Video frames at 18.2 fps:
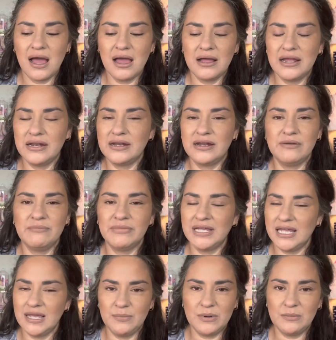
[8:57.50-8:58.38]
and
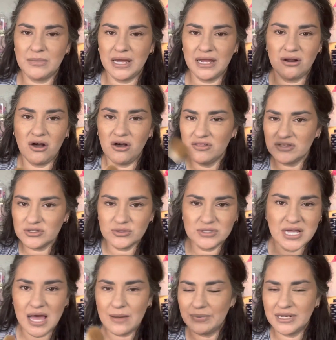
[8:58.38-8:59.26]
keep in mind, all this was
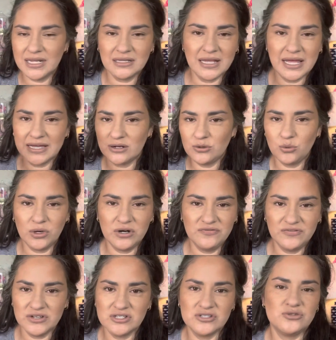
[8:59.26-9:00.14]
happening like in one
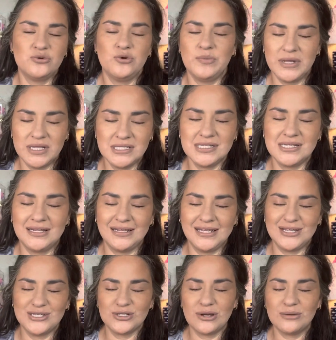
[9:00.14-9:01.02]
fell swoop
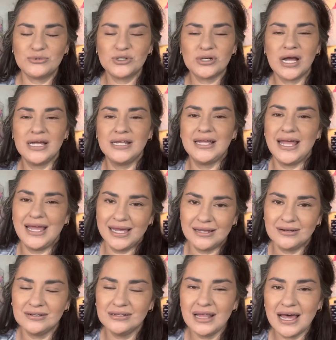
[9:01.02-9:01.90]
instantly. So I'm trying to
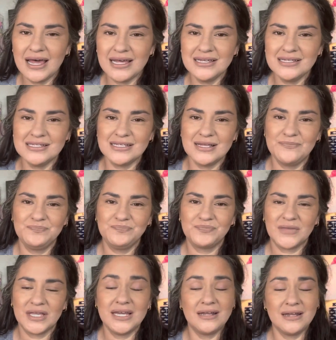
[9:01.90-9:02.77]
analyze
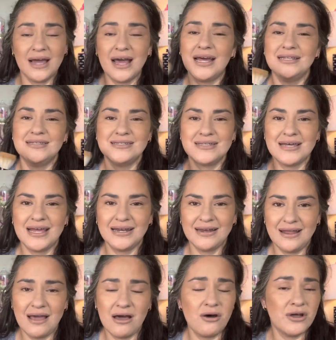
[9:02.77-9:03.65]
in hindsight
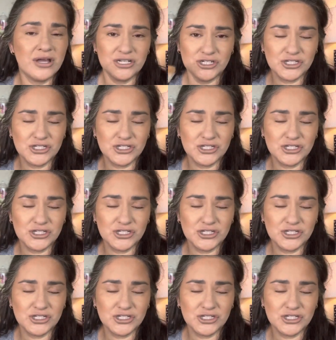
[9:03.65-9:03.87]
now and